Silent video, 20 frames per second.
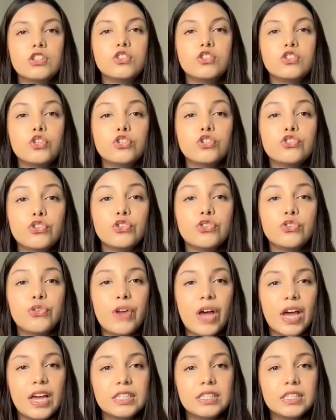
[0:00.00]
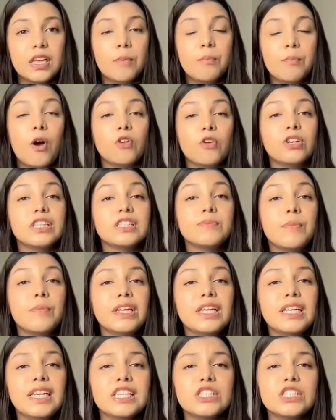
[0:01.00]
Sushruta writes about as
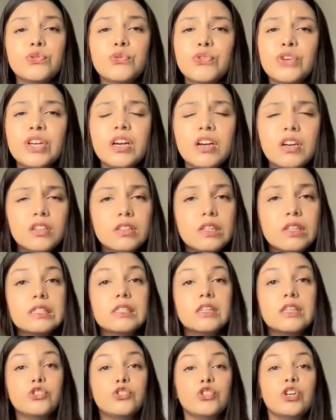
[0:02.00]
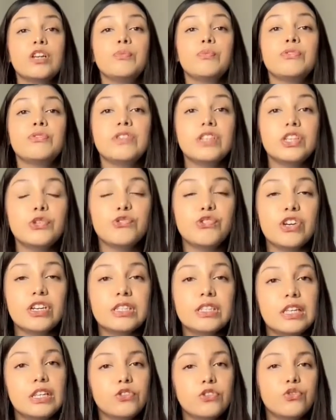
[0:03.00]
many as 300 surgical
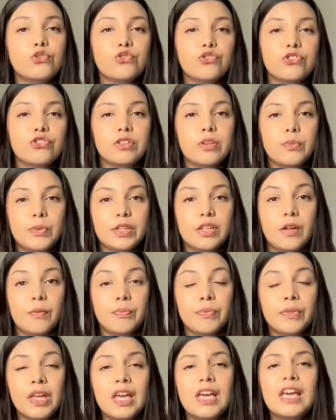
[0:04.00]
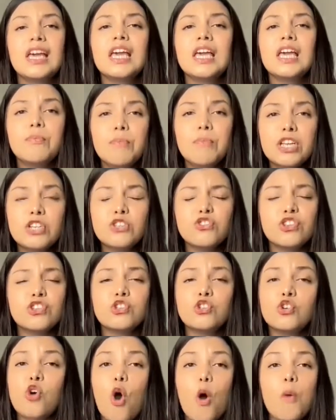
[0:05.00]
procedures in Sushruta Samhita. He
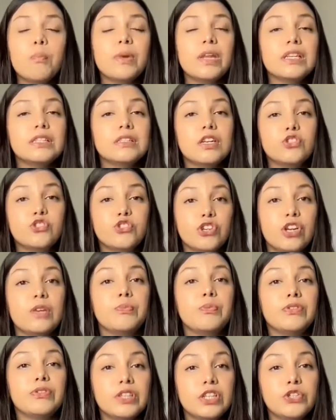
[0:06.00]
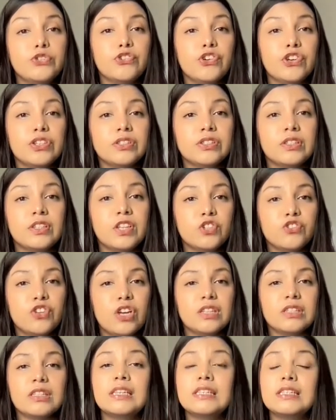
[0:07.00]
mentions complex surgical procedures such
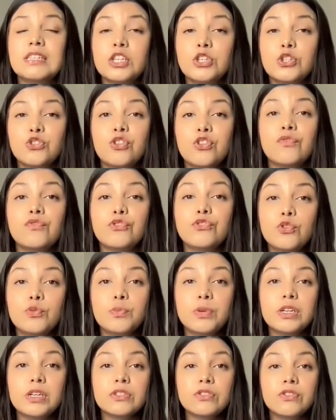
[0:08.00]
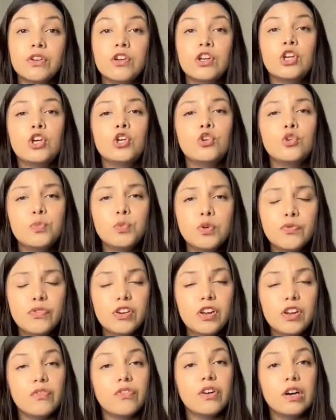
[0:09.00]
as incision of tumors,
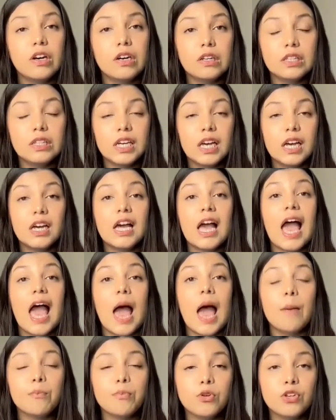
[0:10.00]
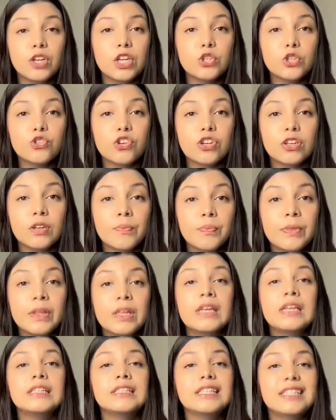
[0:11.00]
removal of hernia, amputation,
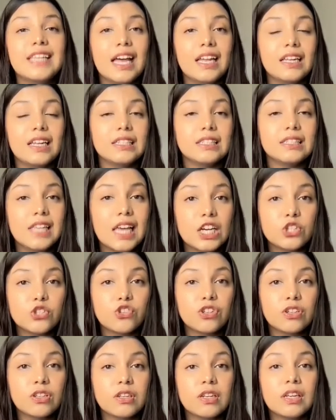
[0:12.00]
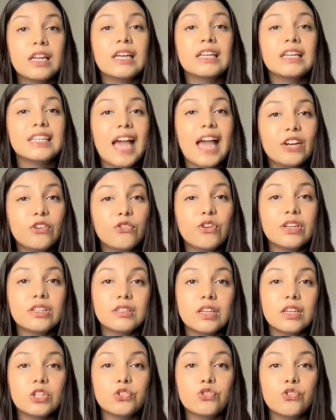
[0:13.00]
Caesarian section, cataract
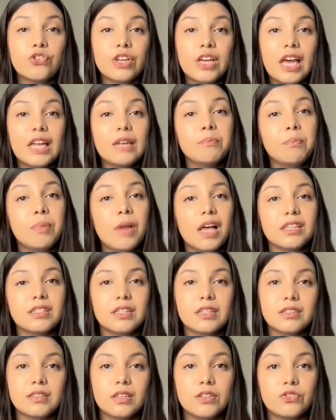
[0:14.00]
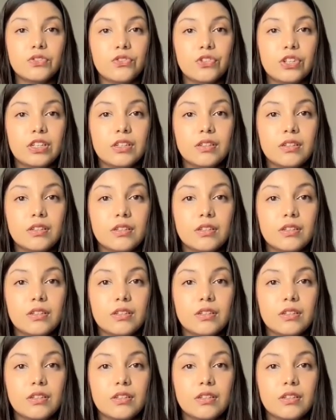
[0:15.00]
surgery, and plastic surgery.